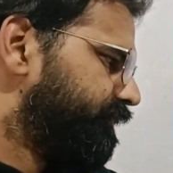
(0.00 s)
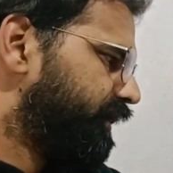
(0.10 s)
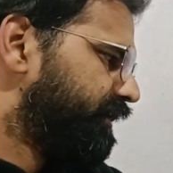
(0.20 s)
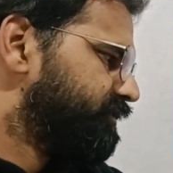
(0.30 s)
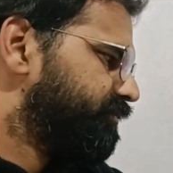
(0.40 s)

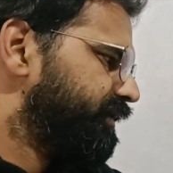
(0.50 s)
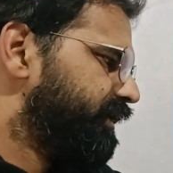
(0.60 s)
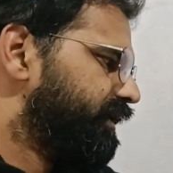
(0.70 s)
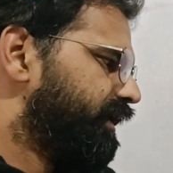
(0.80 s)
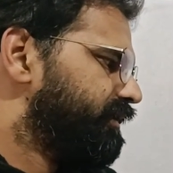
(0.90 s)

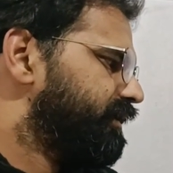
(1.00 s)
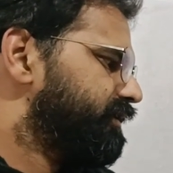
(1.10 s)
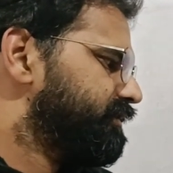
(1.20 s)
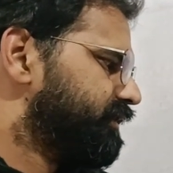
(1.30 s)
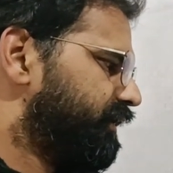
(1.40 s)
HPAI, that
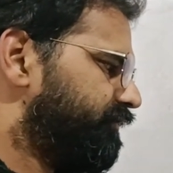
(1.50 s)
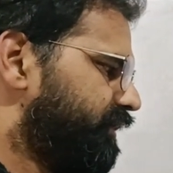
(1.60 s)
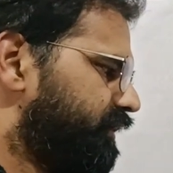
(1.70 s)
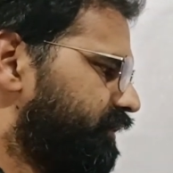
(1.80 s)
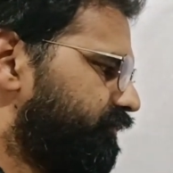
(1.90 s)
is
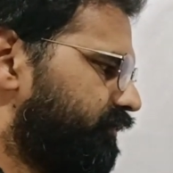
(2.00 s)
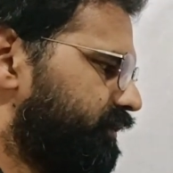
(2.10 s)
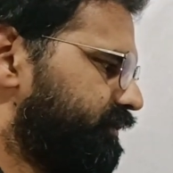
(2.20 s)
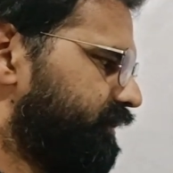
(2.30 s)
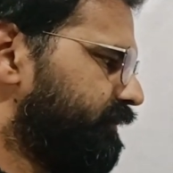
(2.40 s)
avian
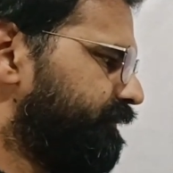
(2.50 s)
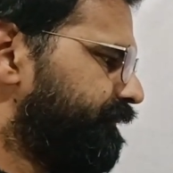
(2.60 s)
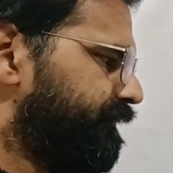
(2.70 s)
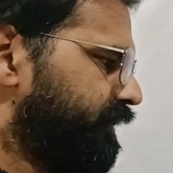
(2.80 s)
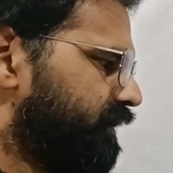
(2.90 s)
influenza,
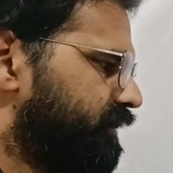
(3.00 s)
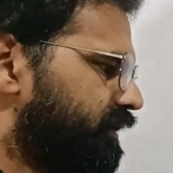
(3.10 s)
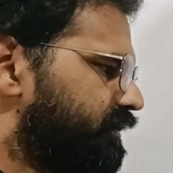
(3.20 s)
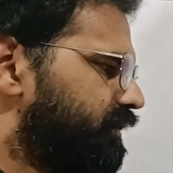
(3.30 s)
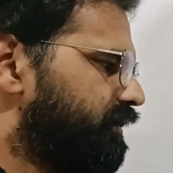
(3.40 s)

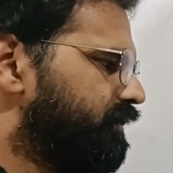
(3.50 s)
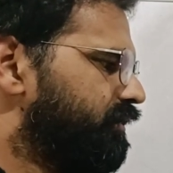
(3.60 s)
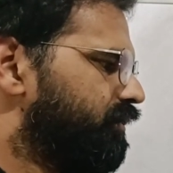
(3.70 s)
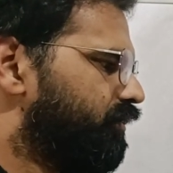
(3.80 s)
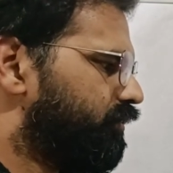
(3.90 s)
then the
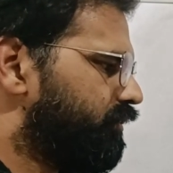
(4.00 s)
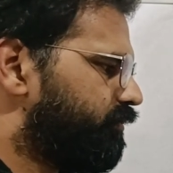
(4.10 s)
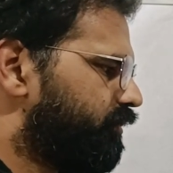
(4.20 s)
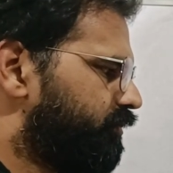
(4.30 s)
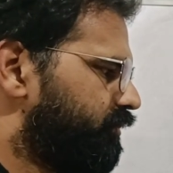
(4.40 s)
whole
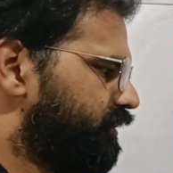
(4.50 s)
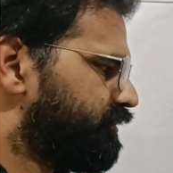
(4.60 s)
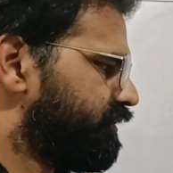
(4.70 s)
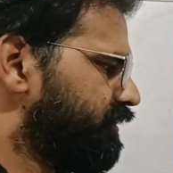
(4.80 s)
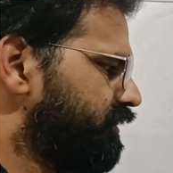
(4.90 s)

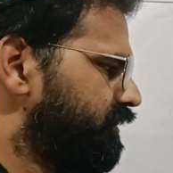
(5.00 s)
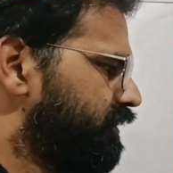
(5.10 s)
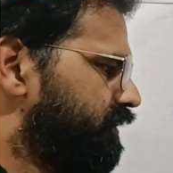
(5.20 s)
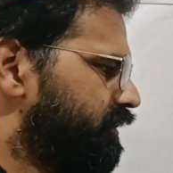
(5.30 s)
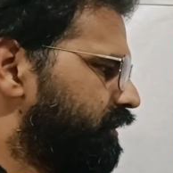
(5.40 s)
population
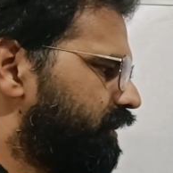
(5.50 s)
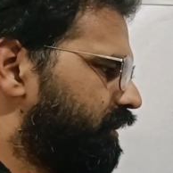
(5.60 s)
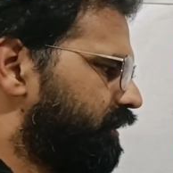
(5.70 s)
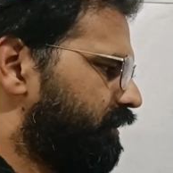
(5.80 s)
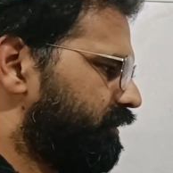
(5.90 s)

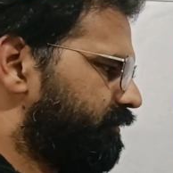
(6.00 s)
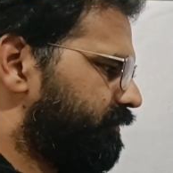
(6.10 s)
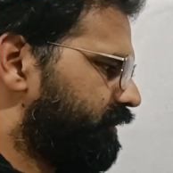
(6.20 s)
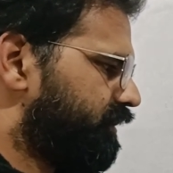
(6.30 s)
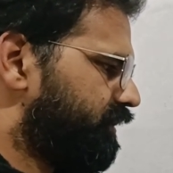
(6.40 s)

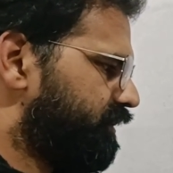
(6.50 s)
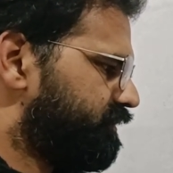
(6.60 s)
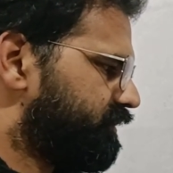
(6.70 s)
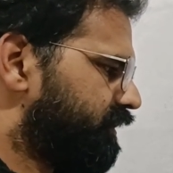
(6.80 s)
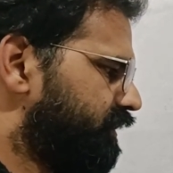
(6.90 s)

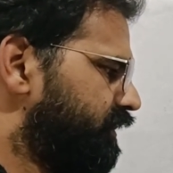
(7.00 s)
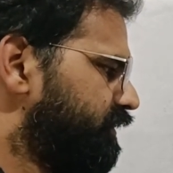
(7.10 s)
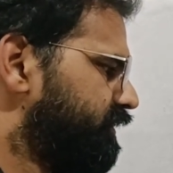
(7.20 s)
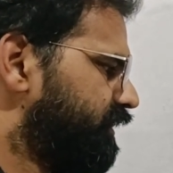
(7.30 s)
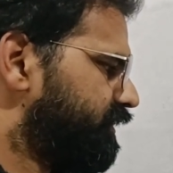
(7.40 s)
is culled,
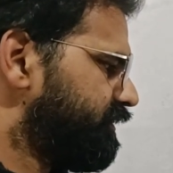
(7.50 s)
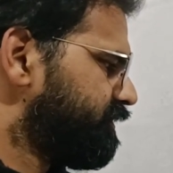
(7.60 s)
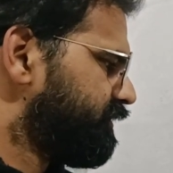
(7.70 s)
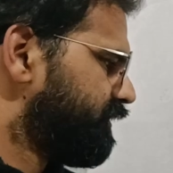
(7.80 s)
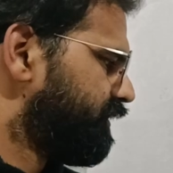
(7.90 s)
that
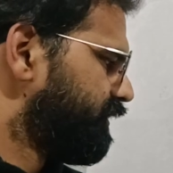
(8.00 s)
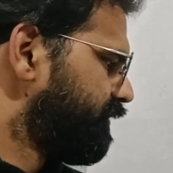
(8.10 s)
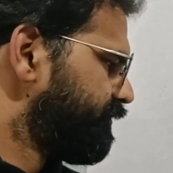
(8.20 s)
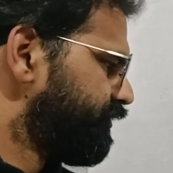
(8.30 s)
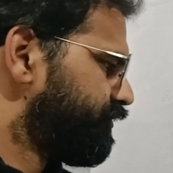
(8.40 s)
is the
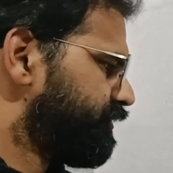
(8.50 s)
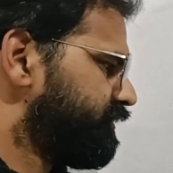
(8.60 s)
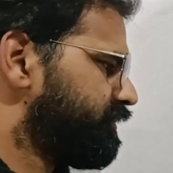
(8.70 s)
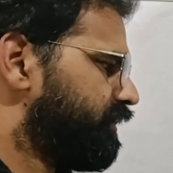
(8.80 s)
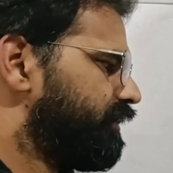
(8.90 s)
term
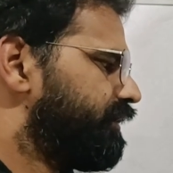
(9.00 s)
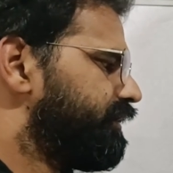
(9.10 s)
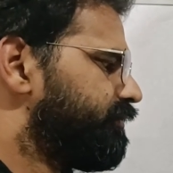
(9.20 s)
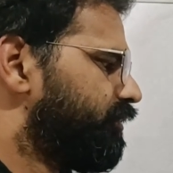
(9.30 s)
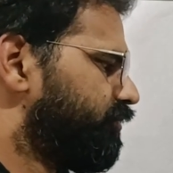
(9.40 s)
uses
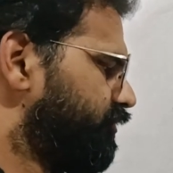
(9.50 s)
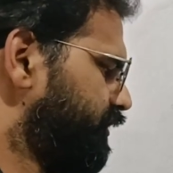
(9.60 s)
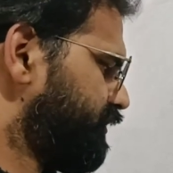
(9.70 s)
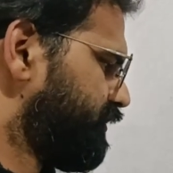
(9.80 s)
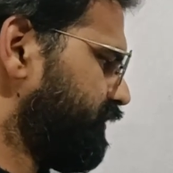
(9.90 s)

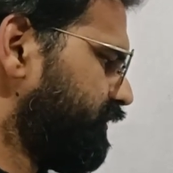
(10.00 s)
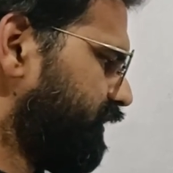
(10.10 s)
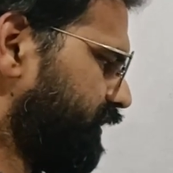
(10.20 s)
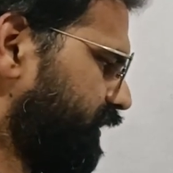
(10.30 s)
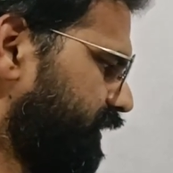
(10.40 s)
depopulation
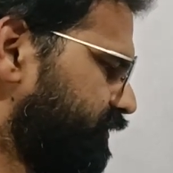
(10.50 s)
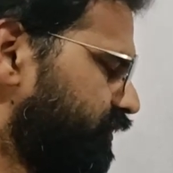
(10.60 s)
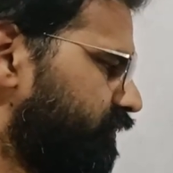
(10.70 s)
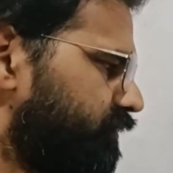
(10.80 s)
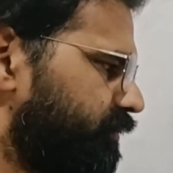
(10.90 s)
in case
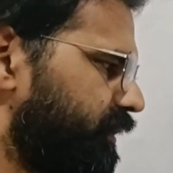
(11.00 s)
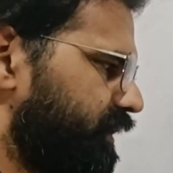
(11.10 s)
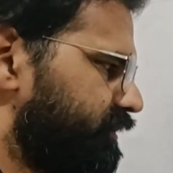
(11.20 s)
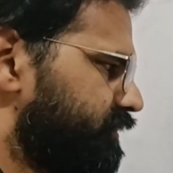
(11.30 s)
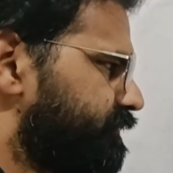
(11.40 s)
of
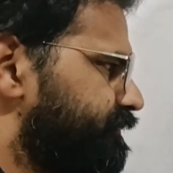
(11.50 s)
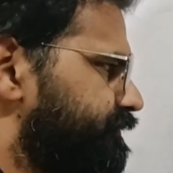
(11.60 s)
birds.